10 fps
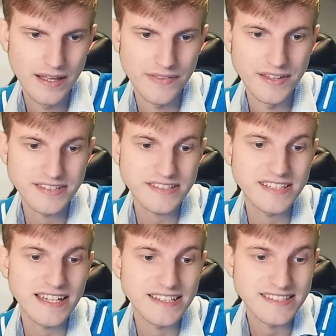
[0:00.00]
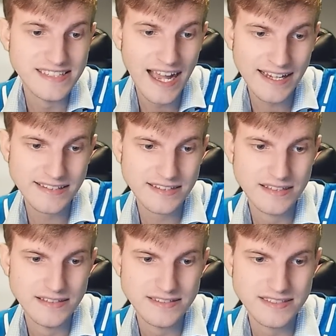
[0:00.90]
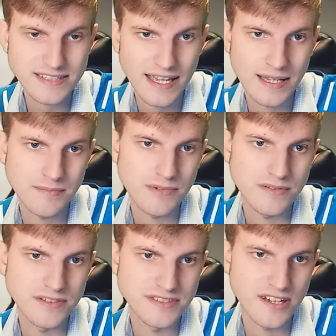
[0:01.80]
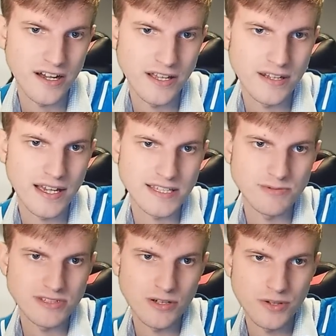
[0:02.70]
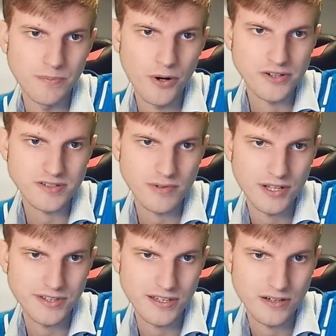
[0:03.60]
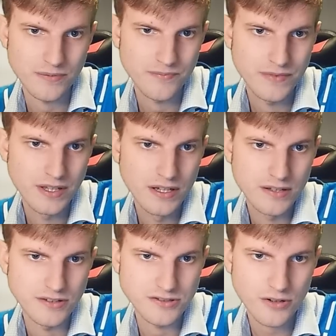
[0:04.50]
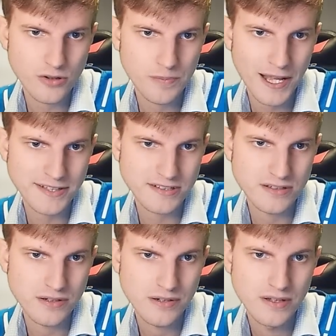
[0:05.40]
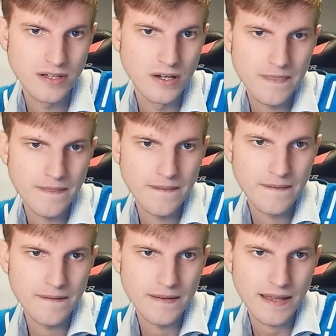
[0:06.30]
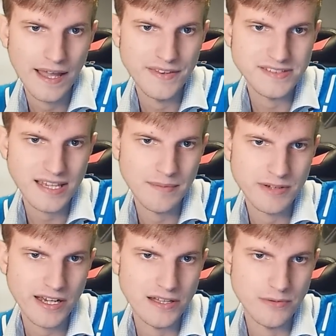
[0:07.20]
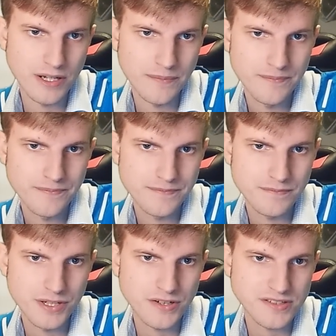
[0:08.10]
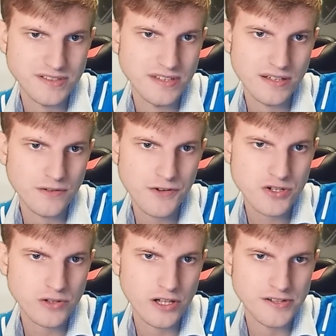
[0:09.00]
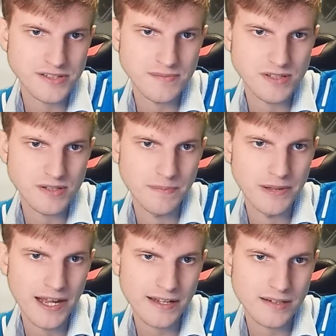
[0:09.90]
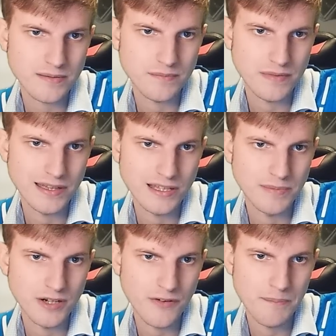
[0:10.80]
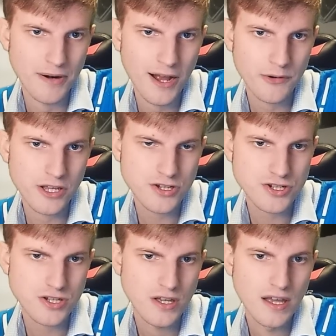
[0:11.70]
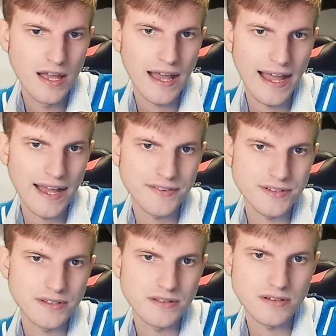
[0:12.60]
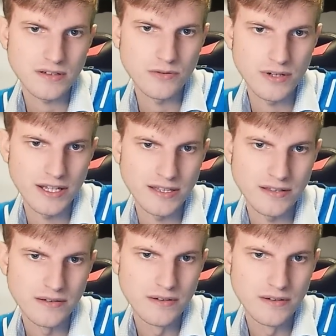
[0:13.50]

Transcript: This is the exact same design as we see on the box right here. The circle pattern and the same coloring. Because the official color seems to be black, a little bit of a brownish, and green.